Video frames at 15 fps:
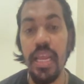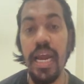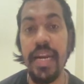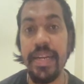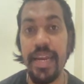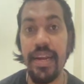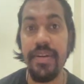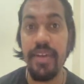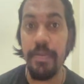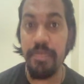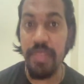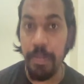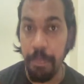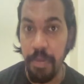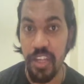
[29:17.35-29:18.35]
attacker dumped
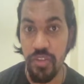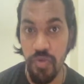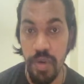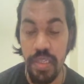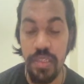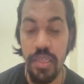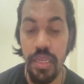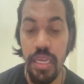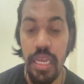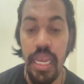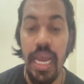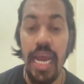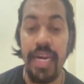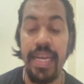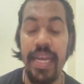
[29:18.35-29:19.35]
the passwords,
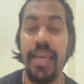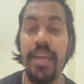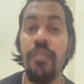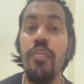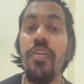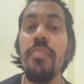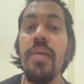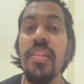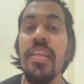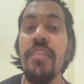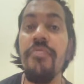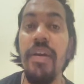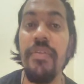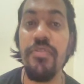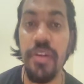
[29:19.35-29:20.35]
attacker got other
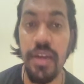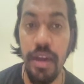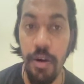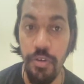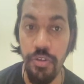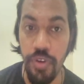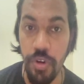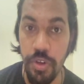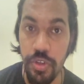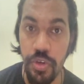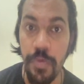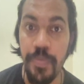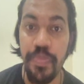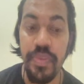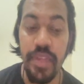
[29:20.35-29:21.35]
5 user accounts also.